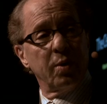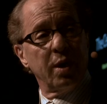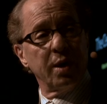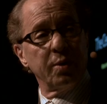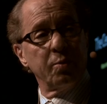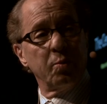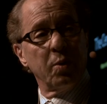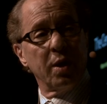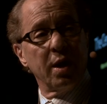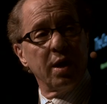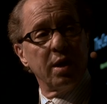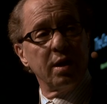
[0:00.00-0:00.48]

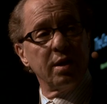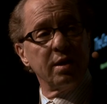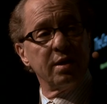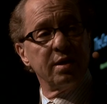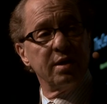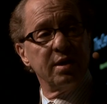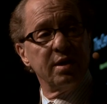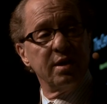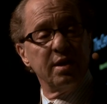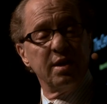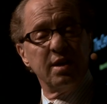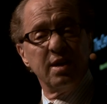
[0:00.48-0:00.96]
quite well.
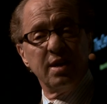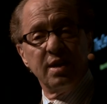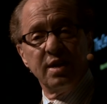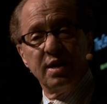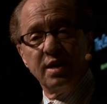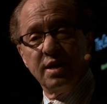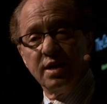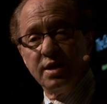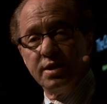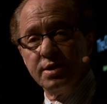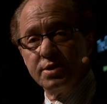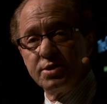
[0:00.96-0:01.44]

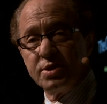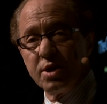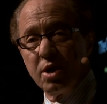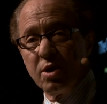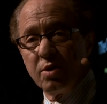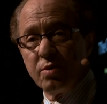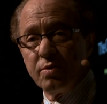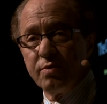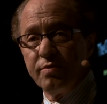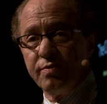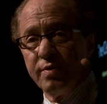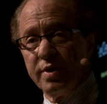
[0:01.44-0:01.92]

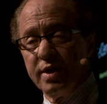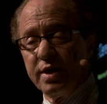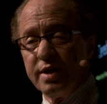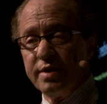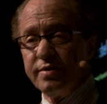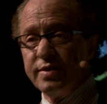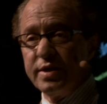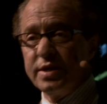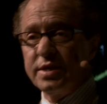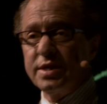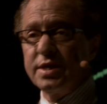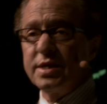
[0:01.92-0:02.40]
So
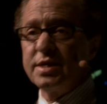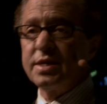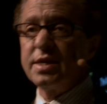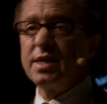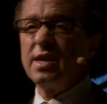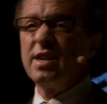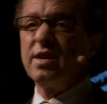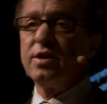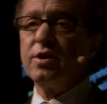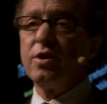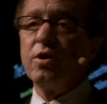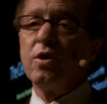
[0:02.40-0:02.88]
this is
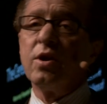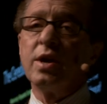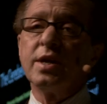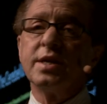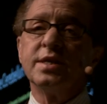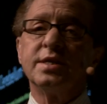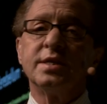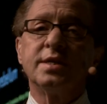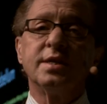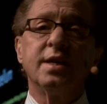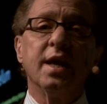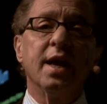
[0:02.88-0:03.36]
in an
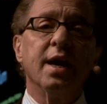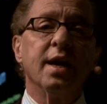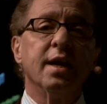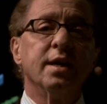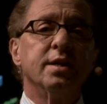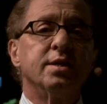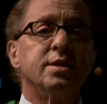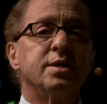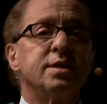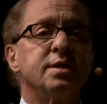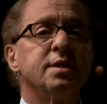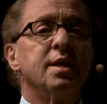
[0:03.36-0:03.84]
early
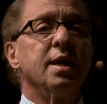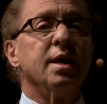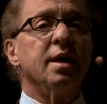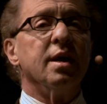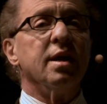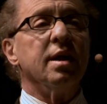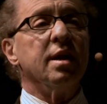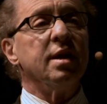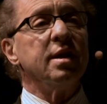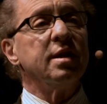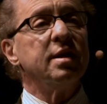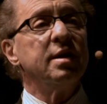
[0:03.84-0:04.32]
stage
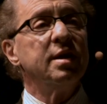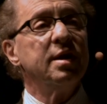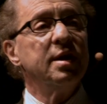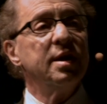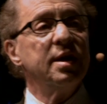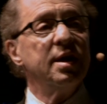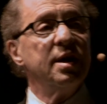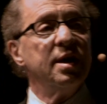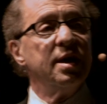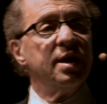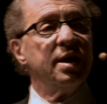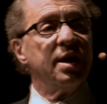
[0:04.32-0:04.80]
still,
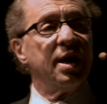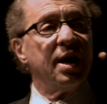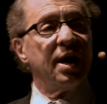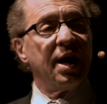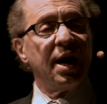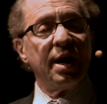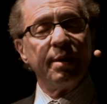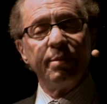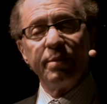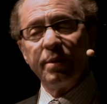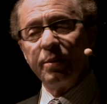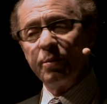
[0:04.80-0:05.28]

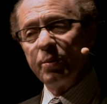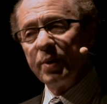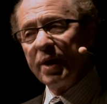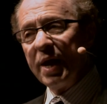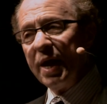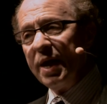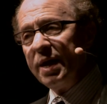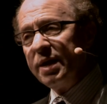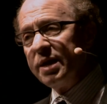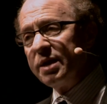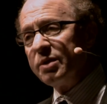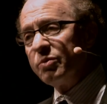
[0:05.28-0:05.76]
but we're
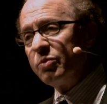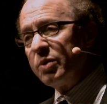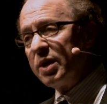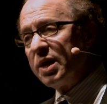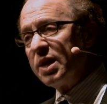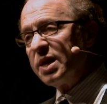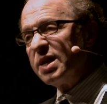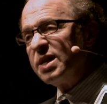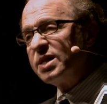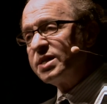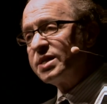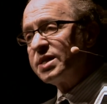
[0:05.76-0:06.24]
gaining
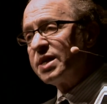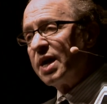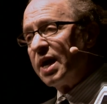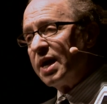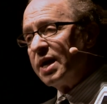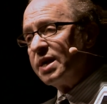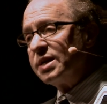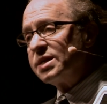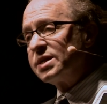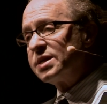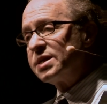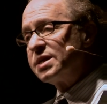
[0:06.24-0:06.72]
real
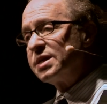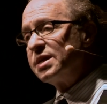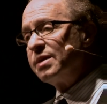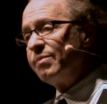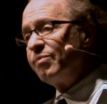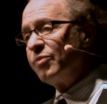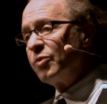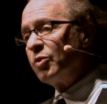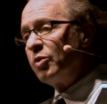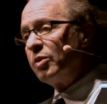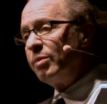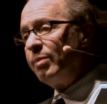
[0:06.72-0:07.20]
insights.
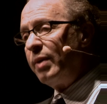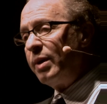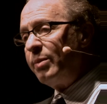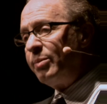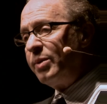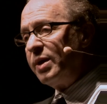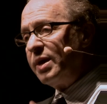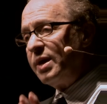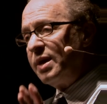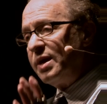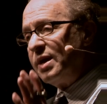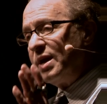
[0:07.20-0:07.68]
We're
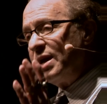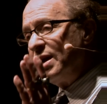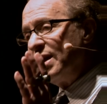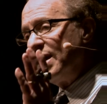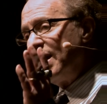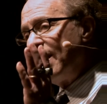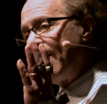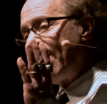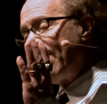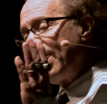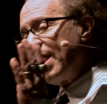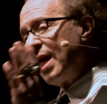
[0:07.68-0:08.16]
maybe
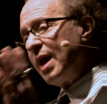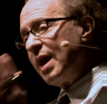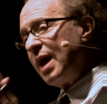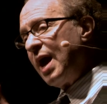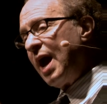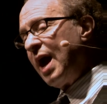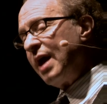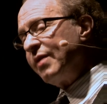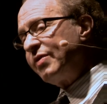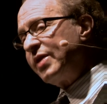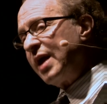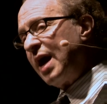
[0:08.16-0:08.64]

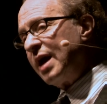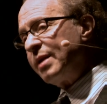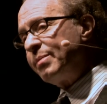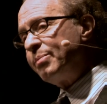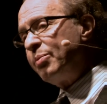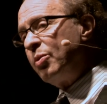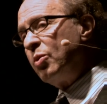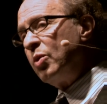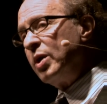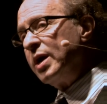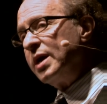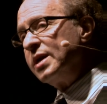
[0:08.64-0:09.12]
at
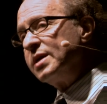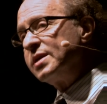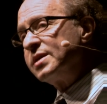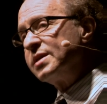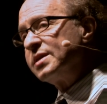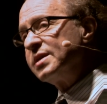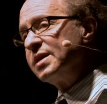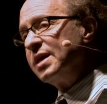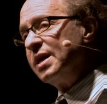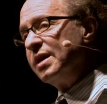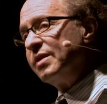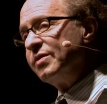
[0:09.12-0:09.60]
that
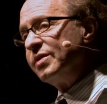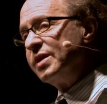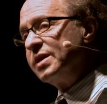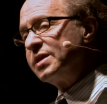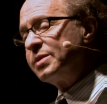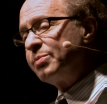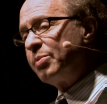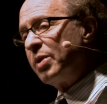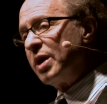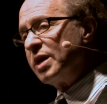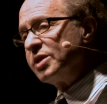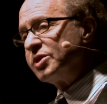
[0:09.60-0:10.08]
point in
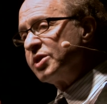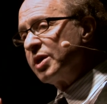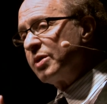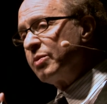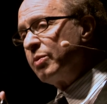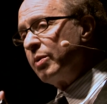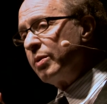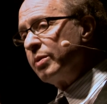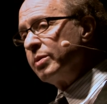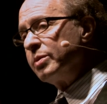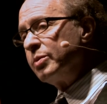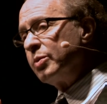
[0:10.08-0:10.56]
this
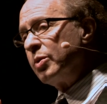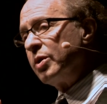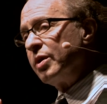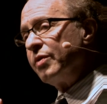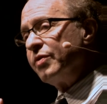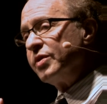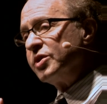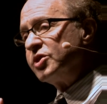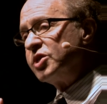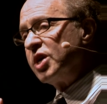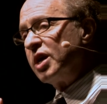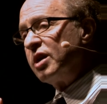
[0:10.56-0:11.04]
project where we were
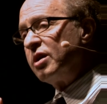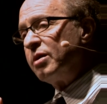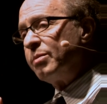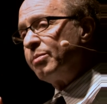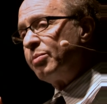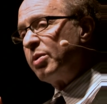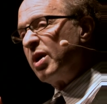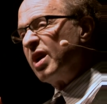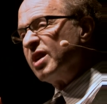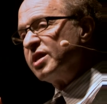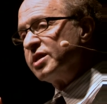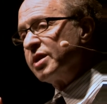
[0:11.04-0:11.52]
in the
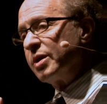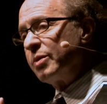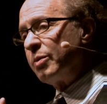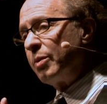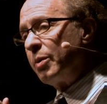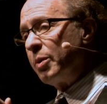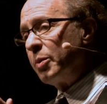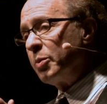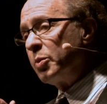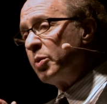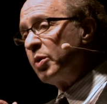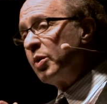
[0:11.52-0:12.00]
genome project,
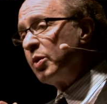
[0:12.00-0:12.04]
when we